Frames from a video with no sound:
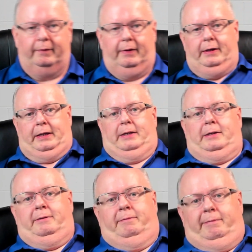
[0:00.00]

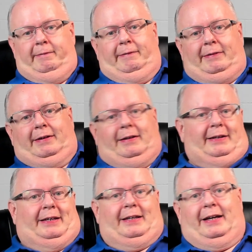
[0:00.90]
Again,
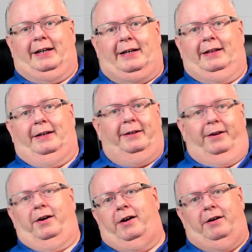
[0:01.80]
gotta clean it
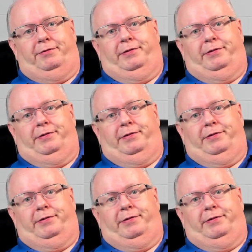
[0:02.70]
off.